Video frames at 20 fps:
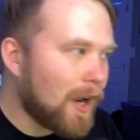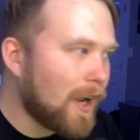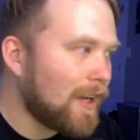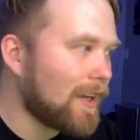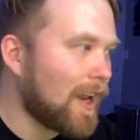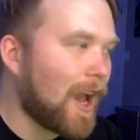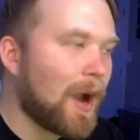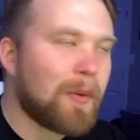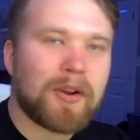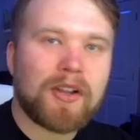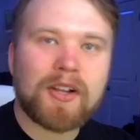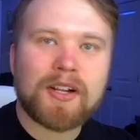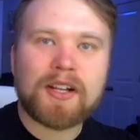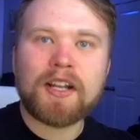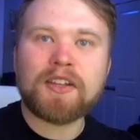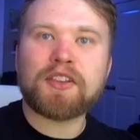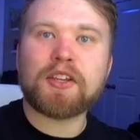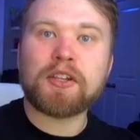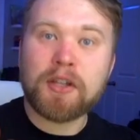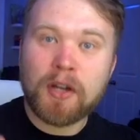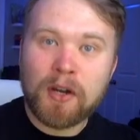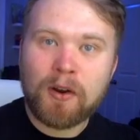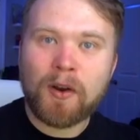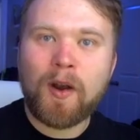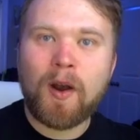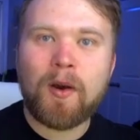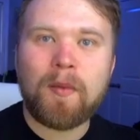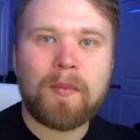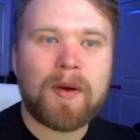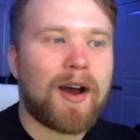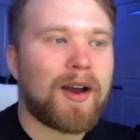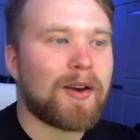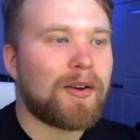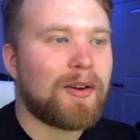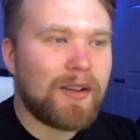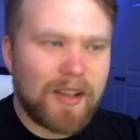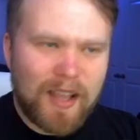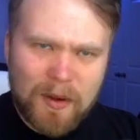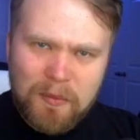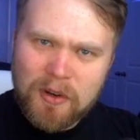right, now we're looking at the Euro
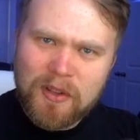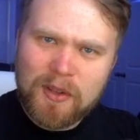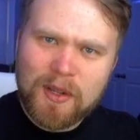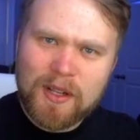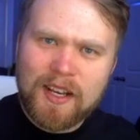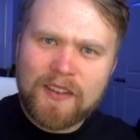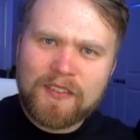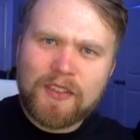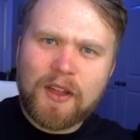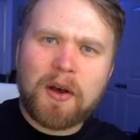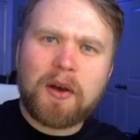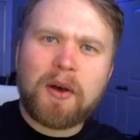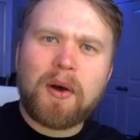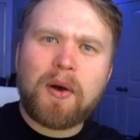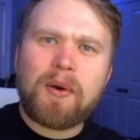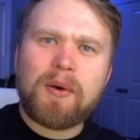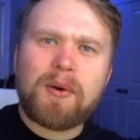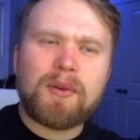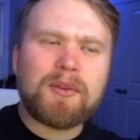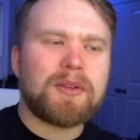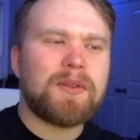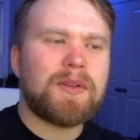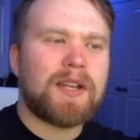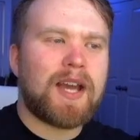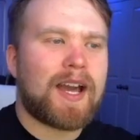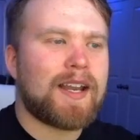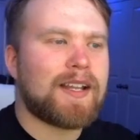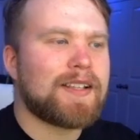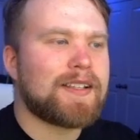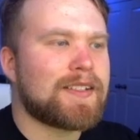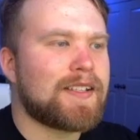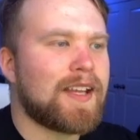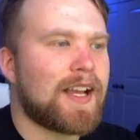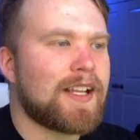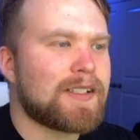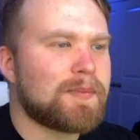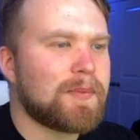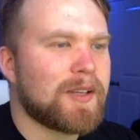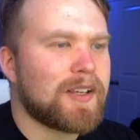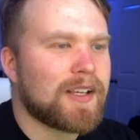model, and we're looking at the whole United
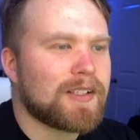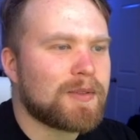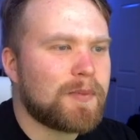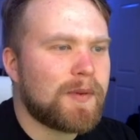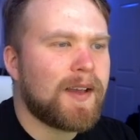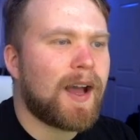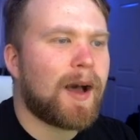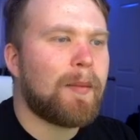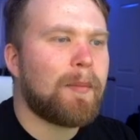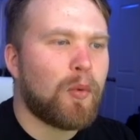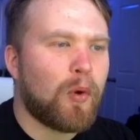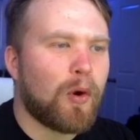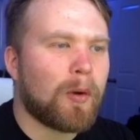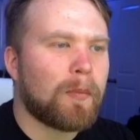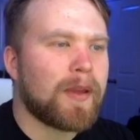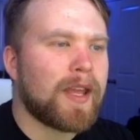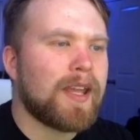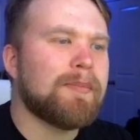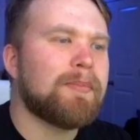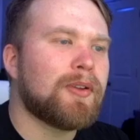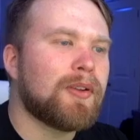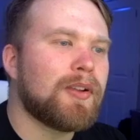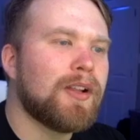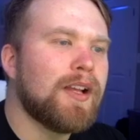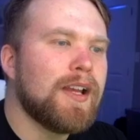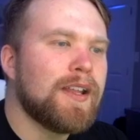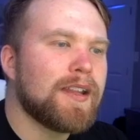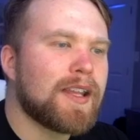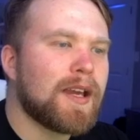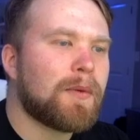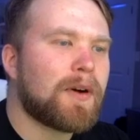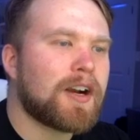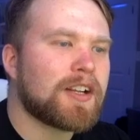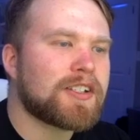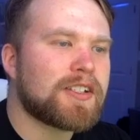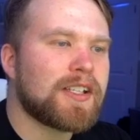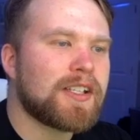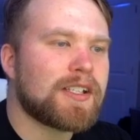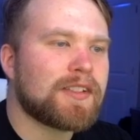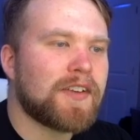States because we got more people that
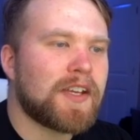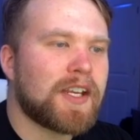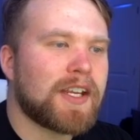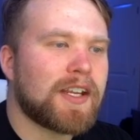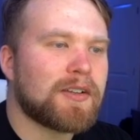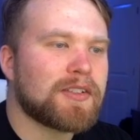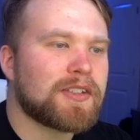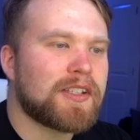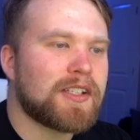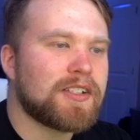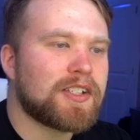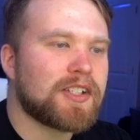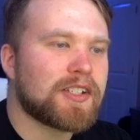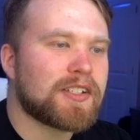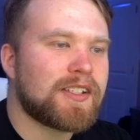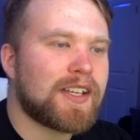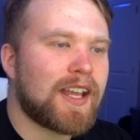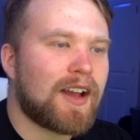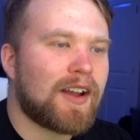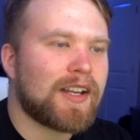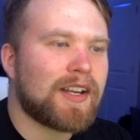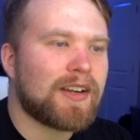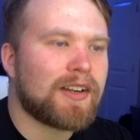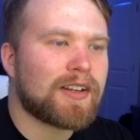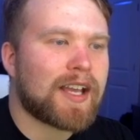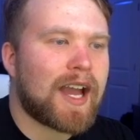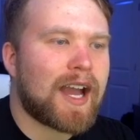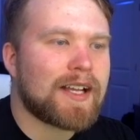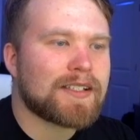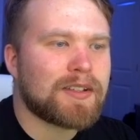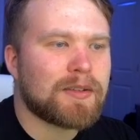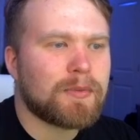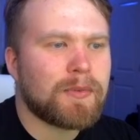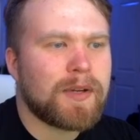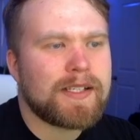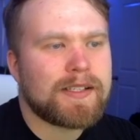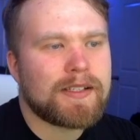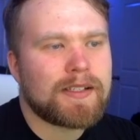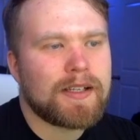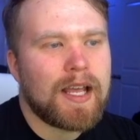watch these videos than just down here, guys. The
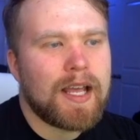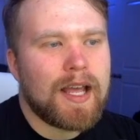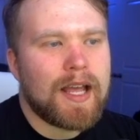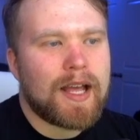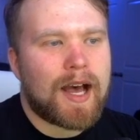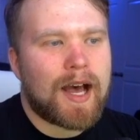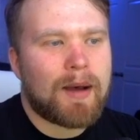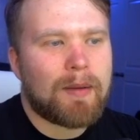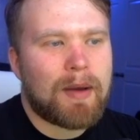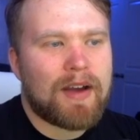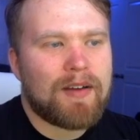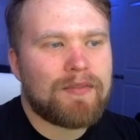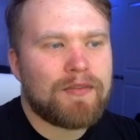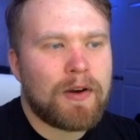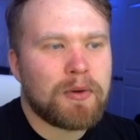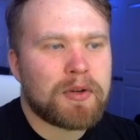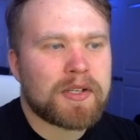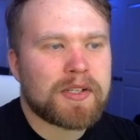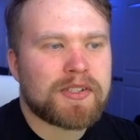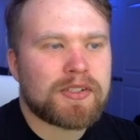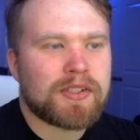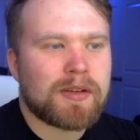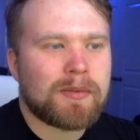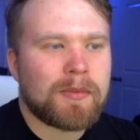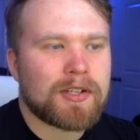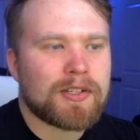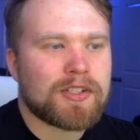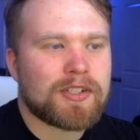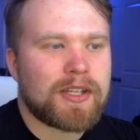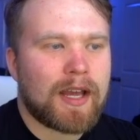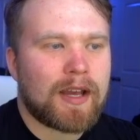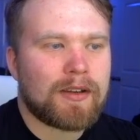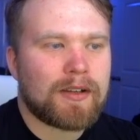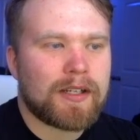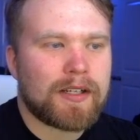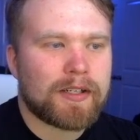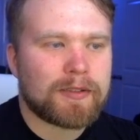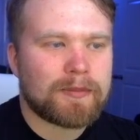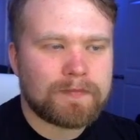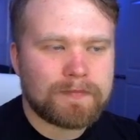reason I focus so much down
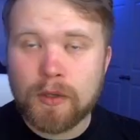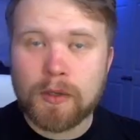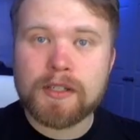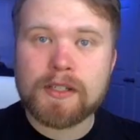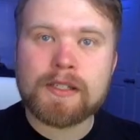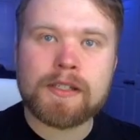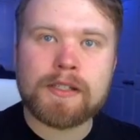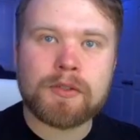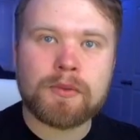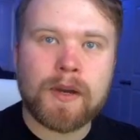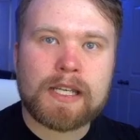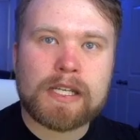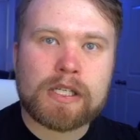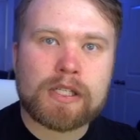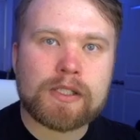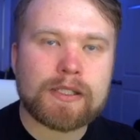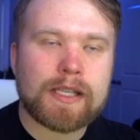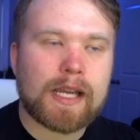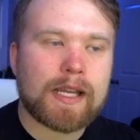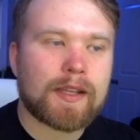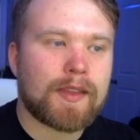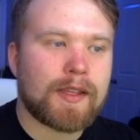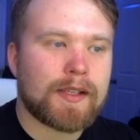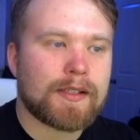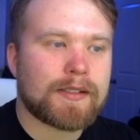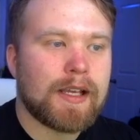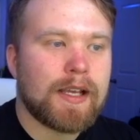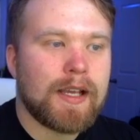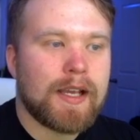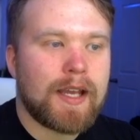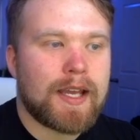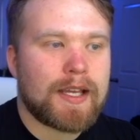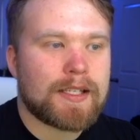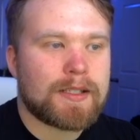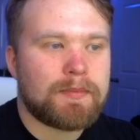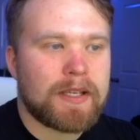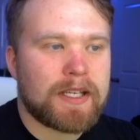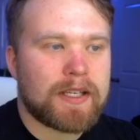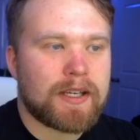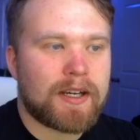here during situations like this
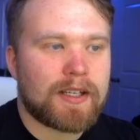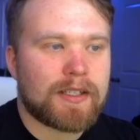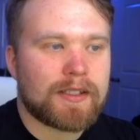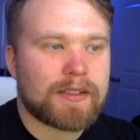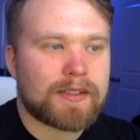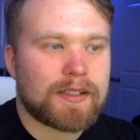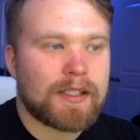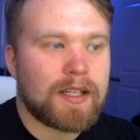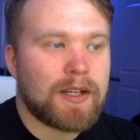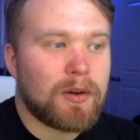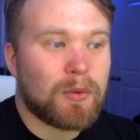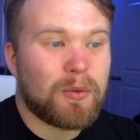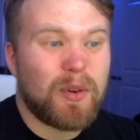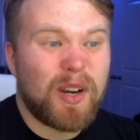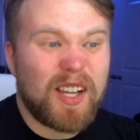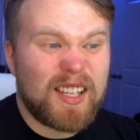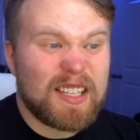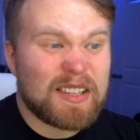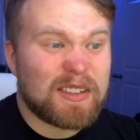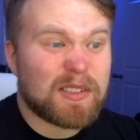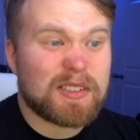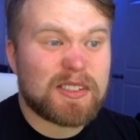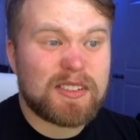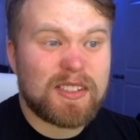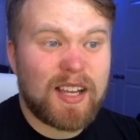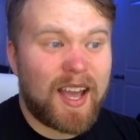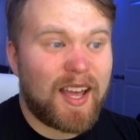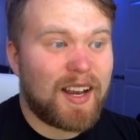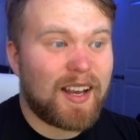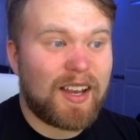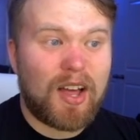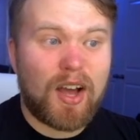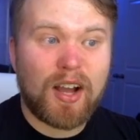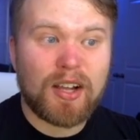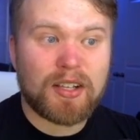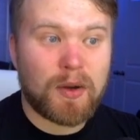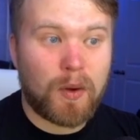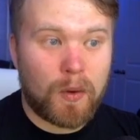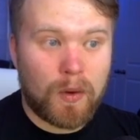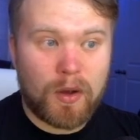is because really there's not a
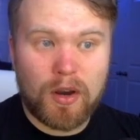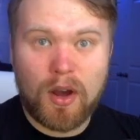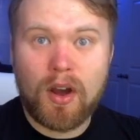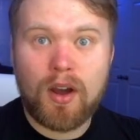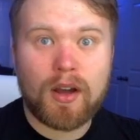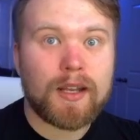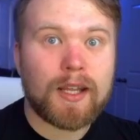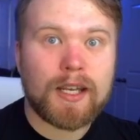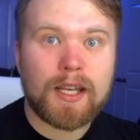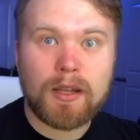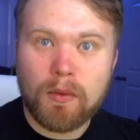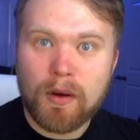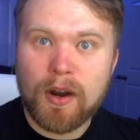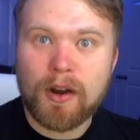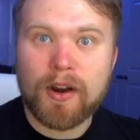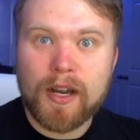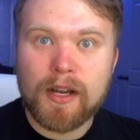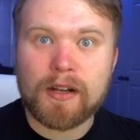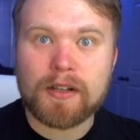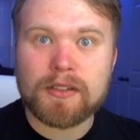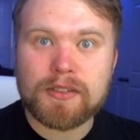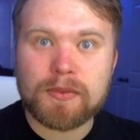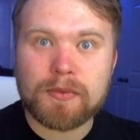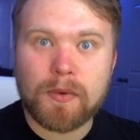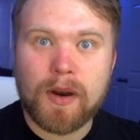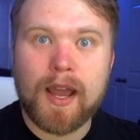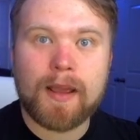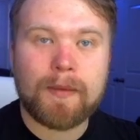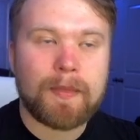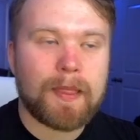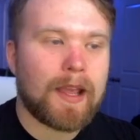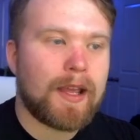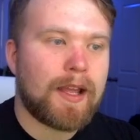lot going on anywhere else, right?